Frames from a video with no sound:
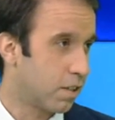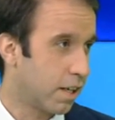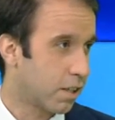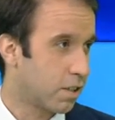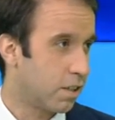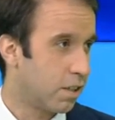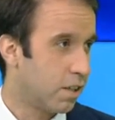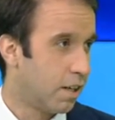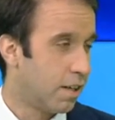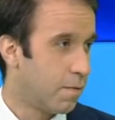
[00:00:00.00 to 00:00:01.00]

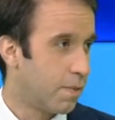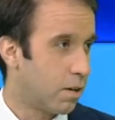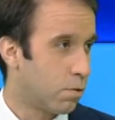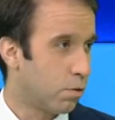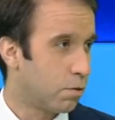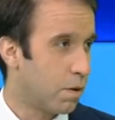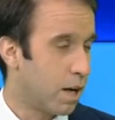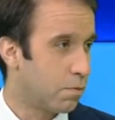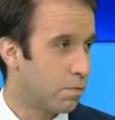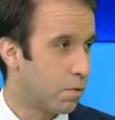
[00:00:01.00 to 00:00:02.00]
election, a
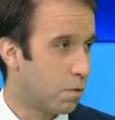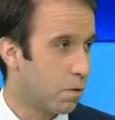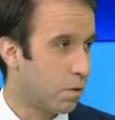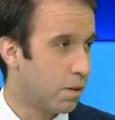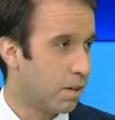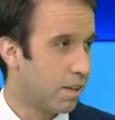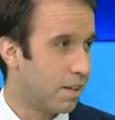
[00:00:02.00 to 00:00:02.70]
roadmap for